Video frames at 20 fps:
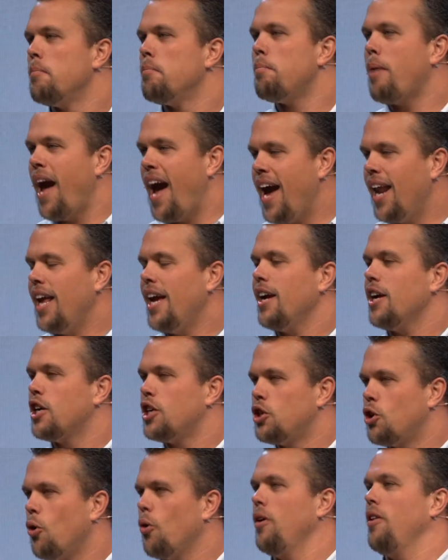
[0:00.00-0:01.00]
Panic
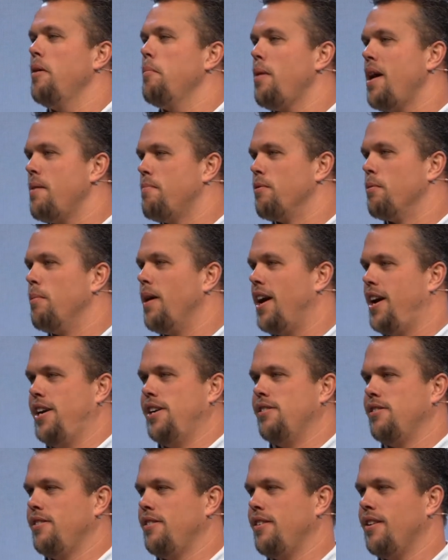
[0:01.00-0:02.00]
toilet paper buying,
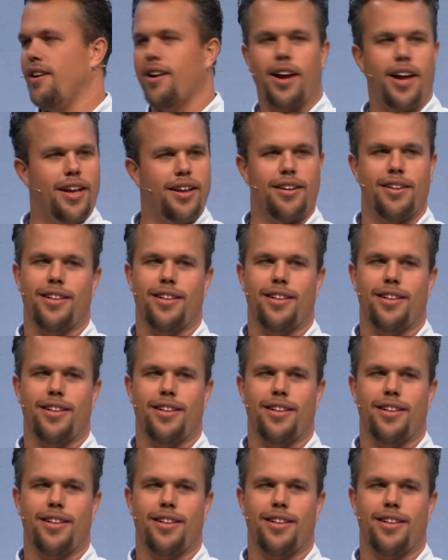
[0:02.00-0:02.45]
all right?